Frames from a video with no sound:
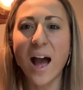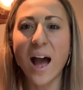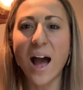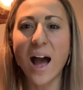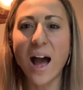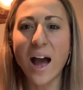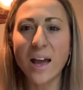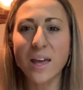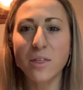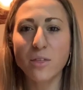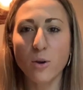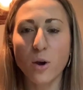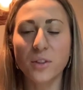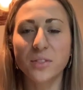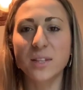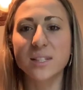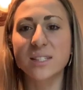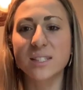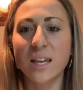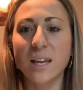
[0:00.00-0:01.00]
I thought
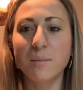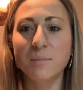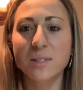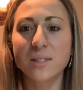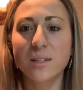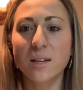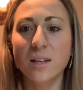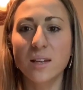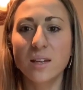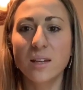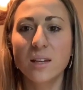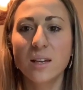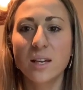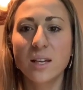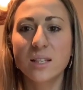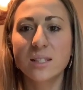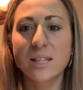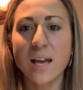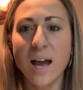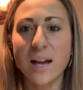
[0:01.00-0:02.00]
the same study
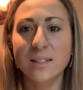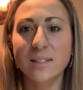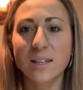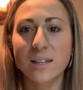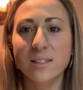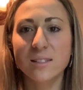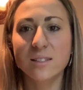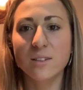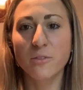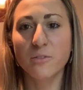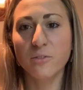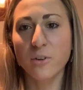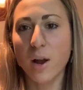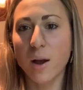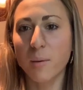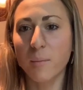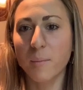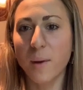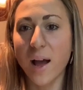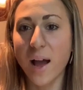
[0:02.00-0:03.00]
tactics
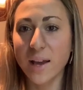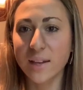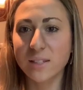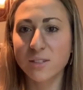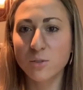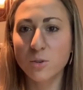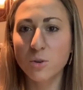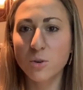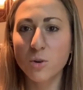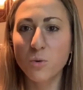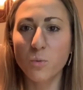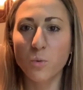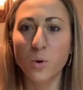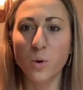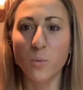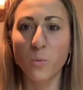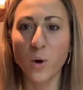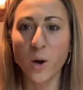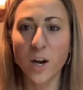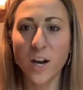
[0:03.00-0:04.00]
from high school
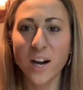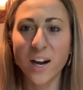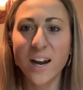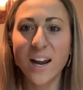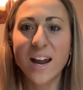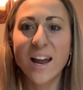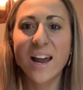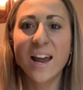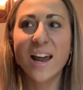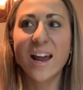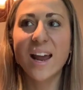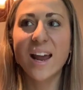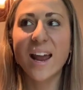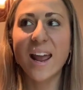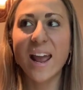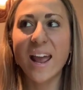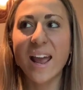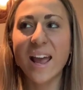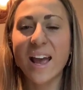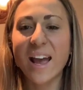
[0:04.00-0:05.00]
would work,
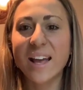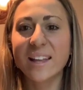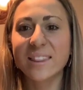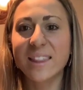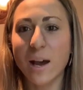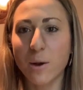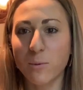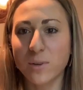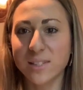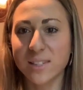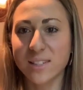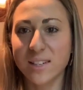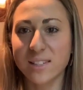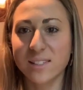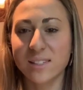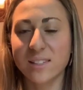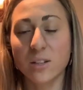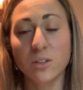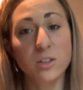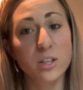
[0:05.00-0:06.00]
and that wasn't
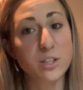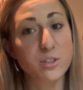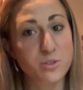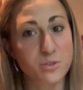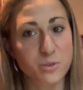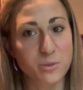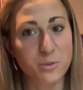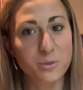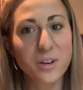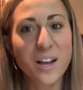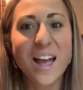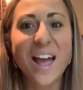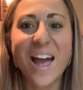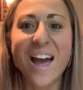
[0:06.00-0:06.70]
necessarily true.